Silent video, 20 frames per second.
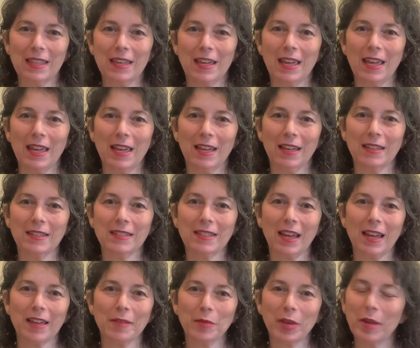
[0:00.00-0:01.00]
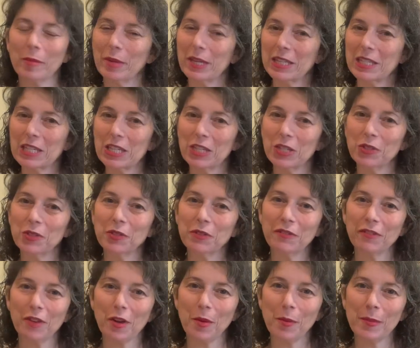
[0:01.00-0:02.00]
and I am coming to you
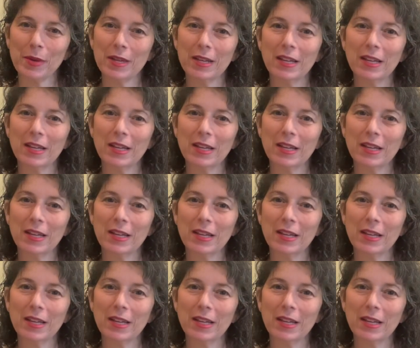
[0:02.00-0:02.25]
from